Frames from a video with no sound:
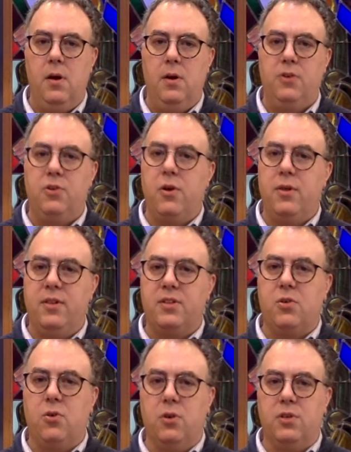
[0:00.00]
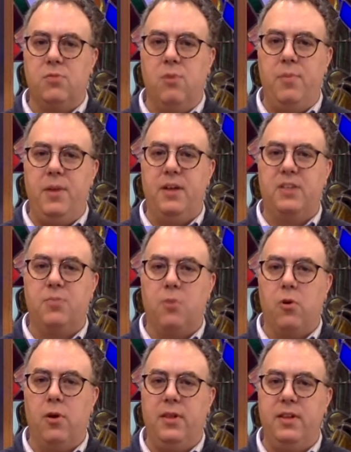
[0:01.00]
During this course, we'll be
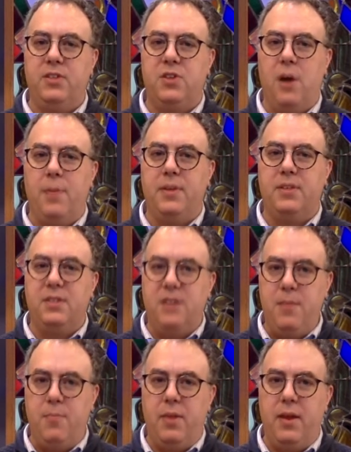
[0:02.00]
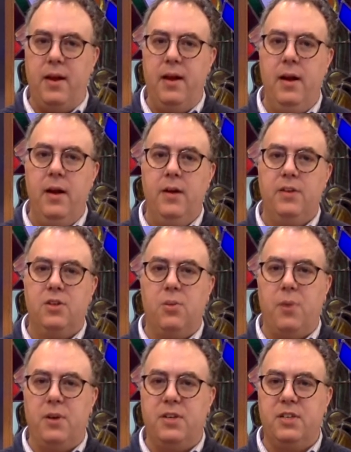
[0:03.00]
exploring these topics deeply so
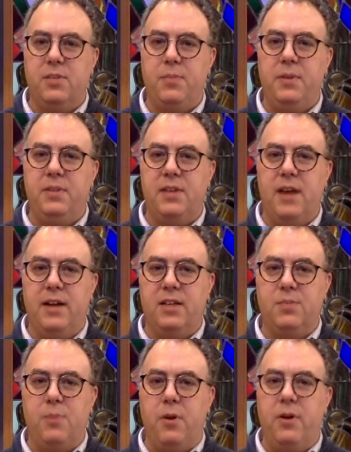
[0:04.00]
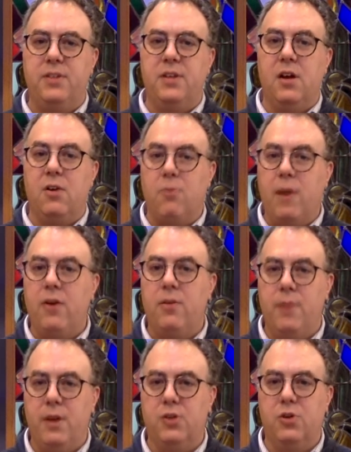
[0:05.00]
participants can experience a greater
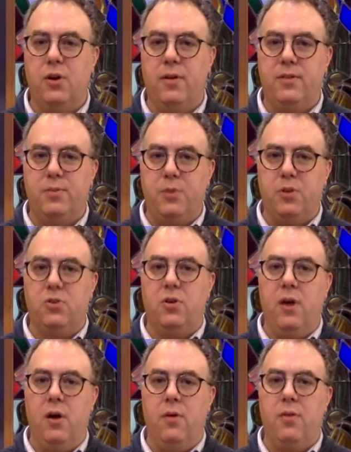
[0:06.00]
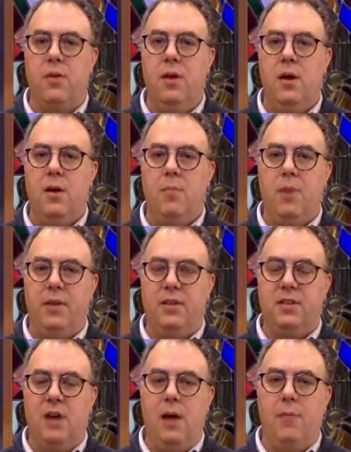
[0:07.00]
measure of spiritual health by the
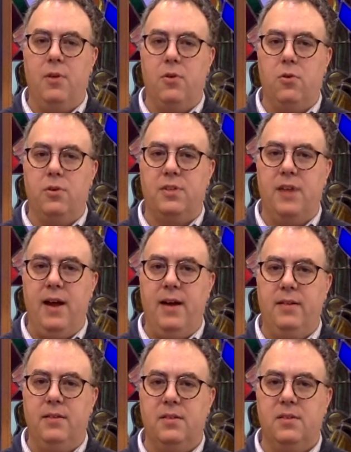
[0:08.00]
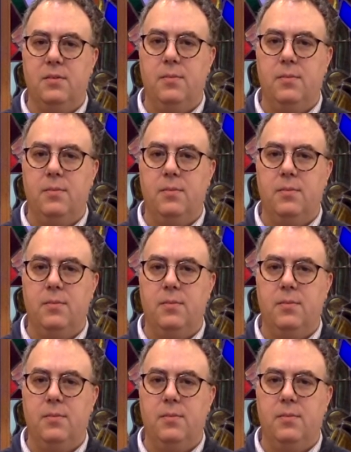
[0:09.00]
time the course ends.